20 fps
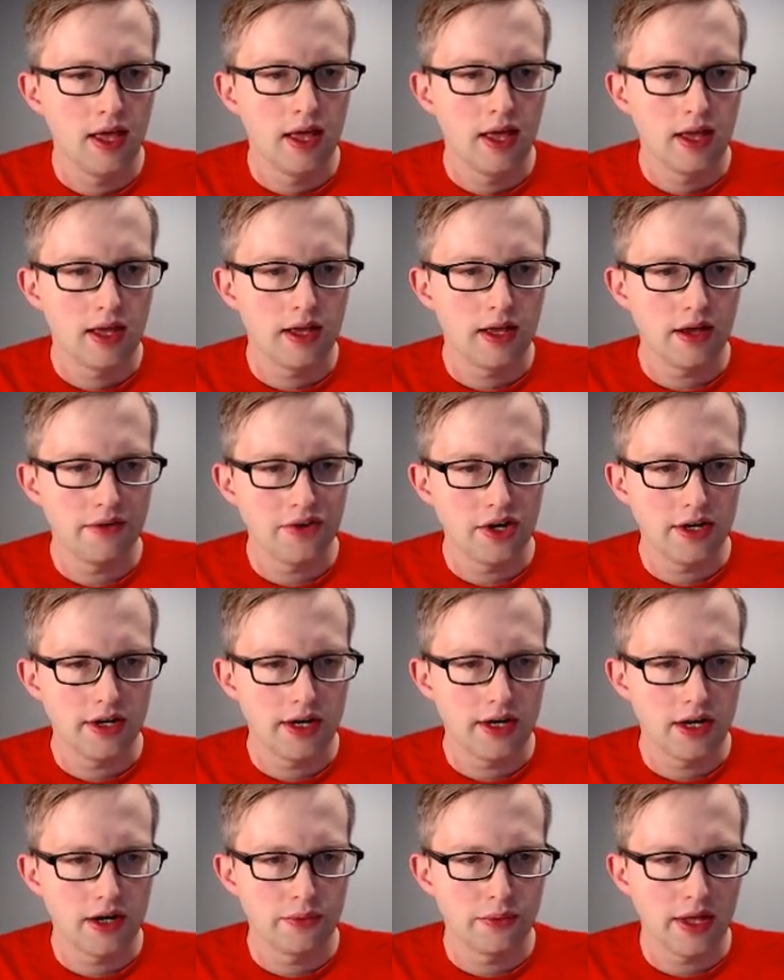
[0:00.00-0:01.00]
Coming in
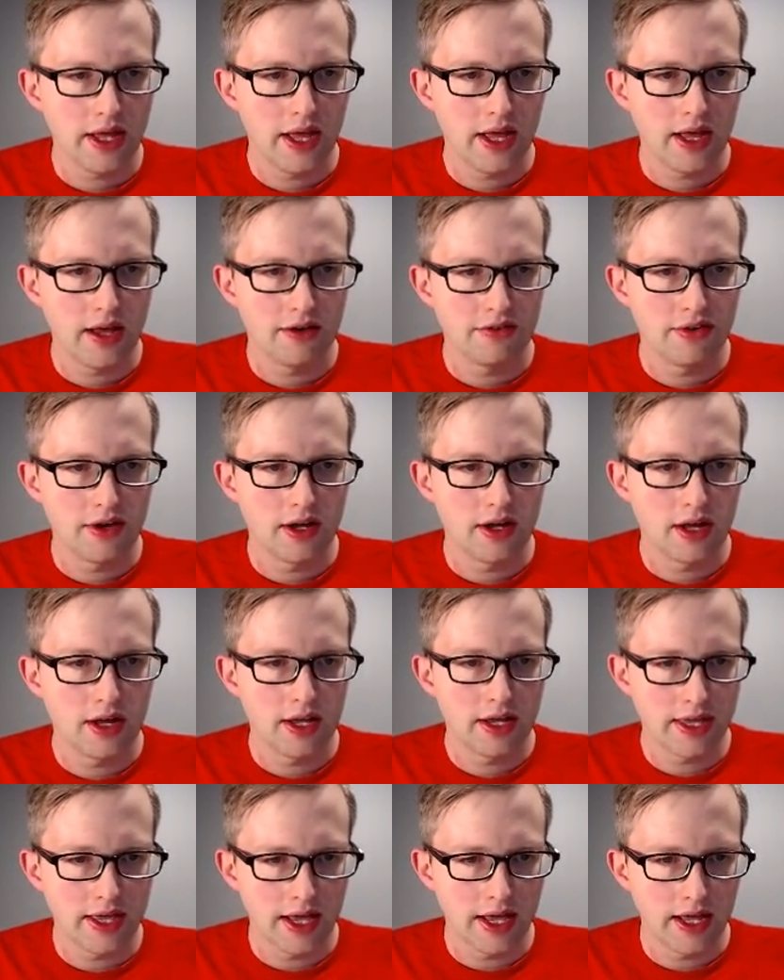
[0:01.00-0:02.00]
here we have
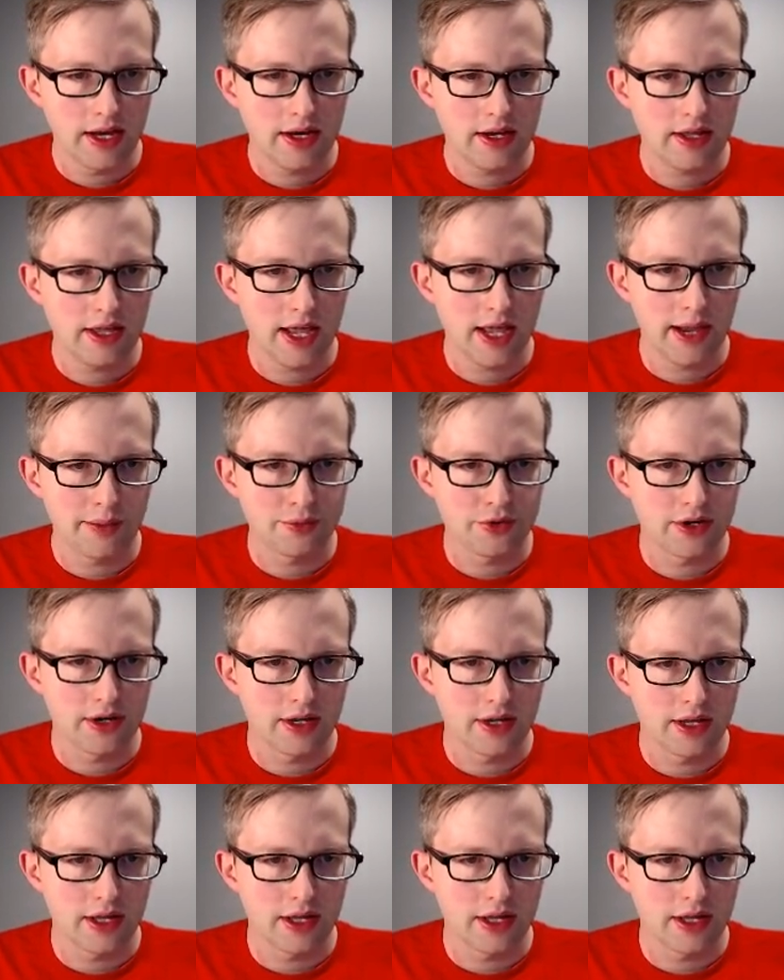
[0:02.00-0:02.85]
again capturing